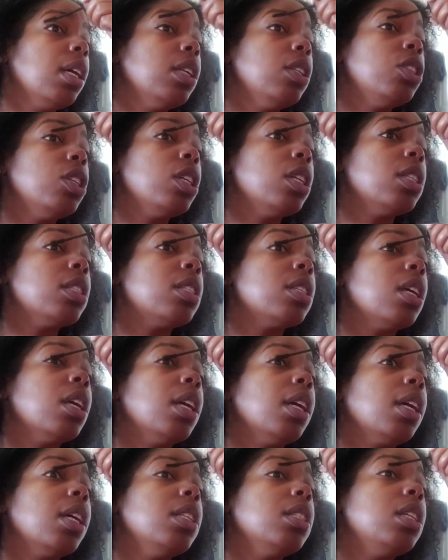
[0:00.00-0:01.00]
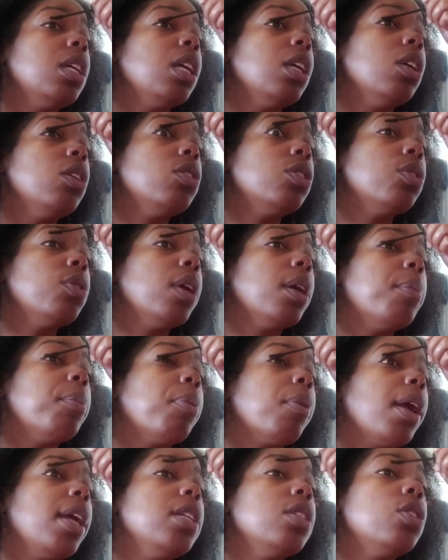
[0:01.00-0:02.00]
just continue to
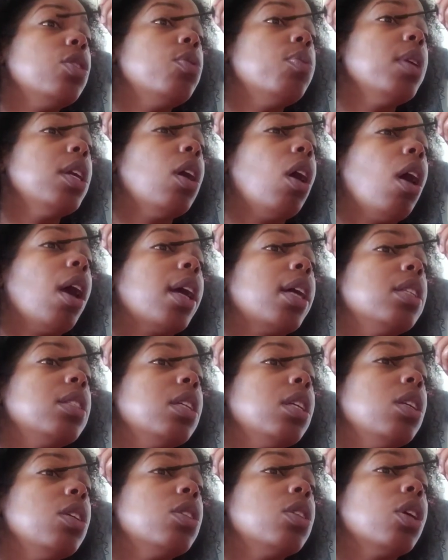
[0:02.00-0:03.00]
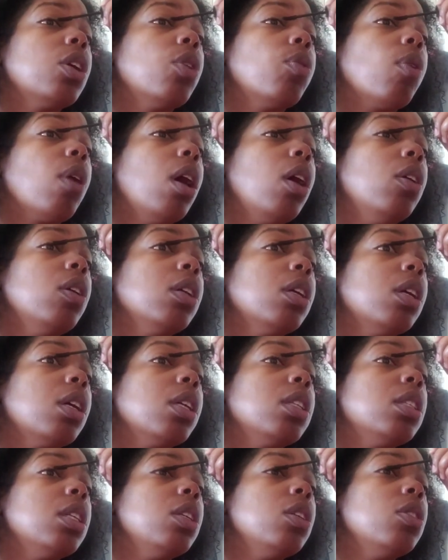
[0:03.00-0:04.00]
embrace who we are, continue to grow,
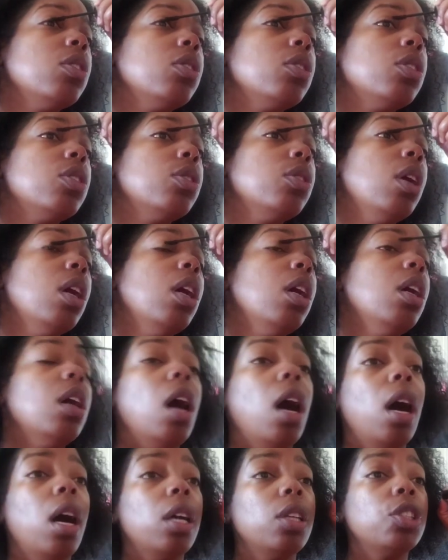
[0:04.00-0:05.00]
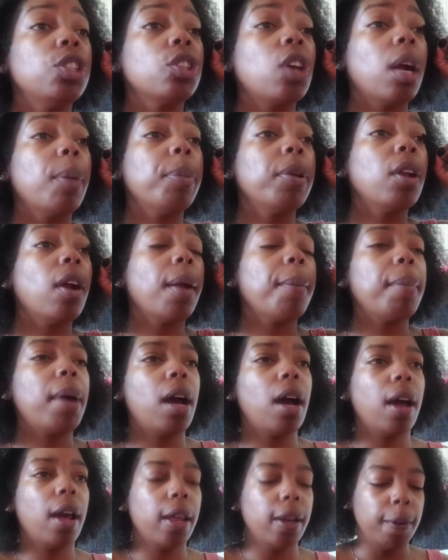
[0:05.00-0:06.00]
continue to sharpen our
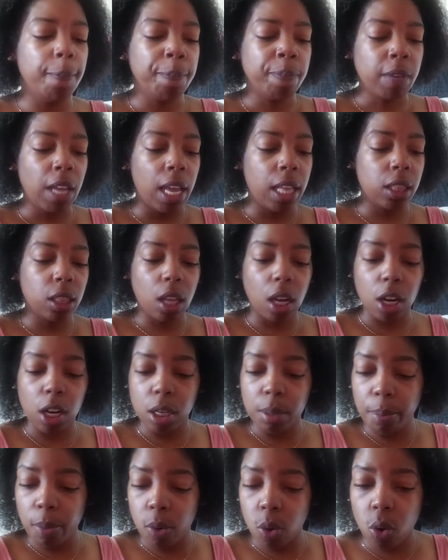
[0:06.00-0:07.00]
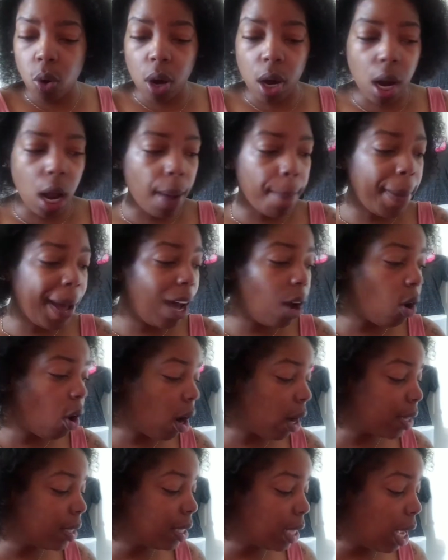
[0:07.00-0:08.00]
mind and learn more about
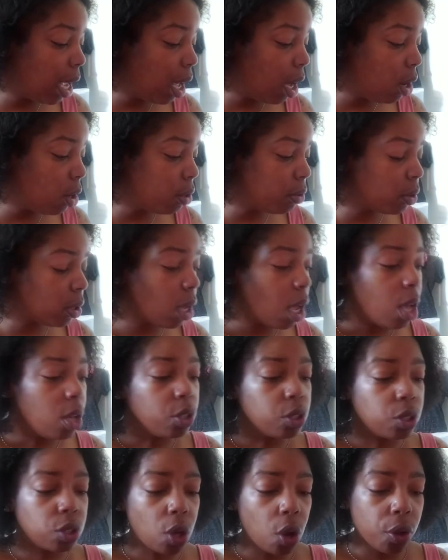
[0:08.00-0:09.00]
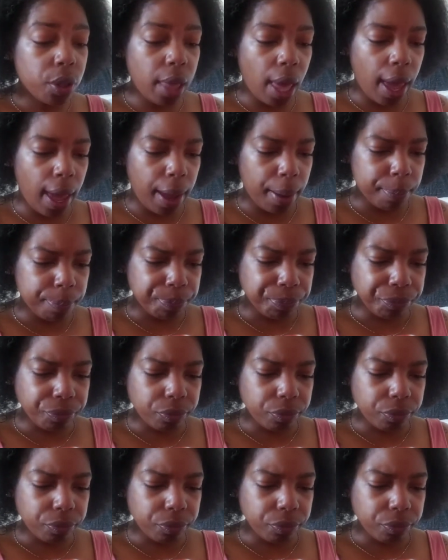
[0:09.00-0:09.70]
ourselves, so that